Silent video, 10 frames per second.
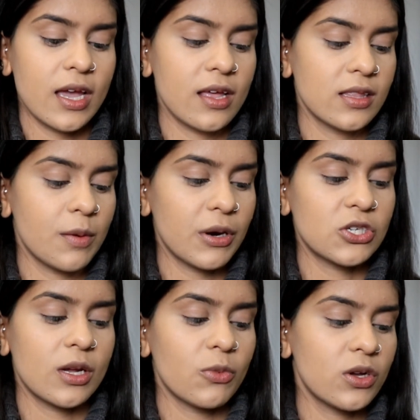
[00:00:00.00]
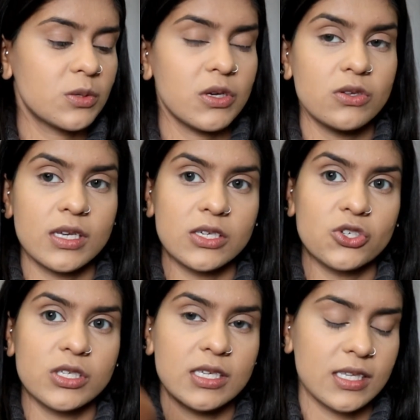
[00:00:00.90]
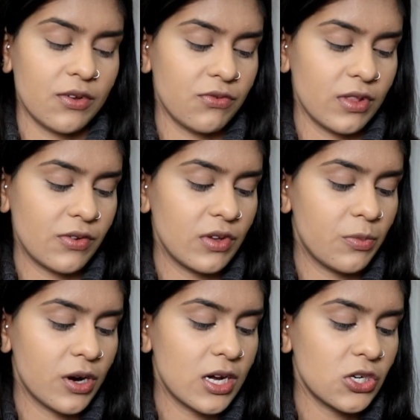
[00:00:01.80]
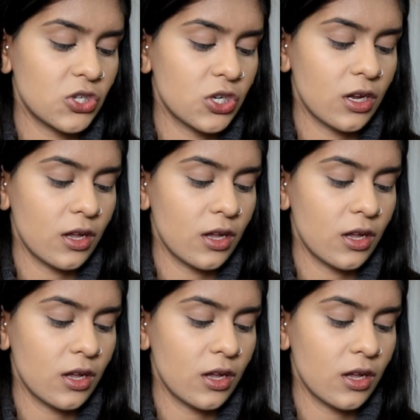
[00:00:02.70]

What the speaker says: And the brush that I'm going to be using is just this like fluffy brush.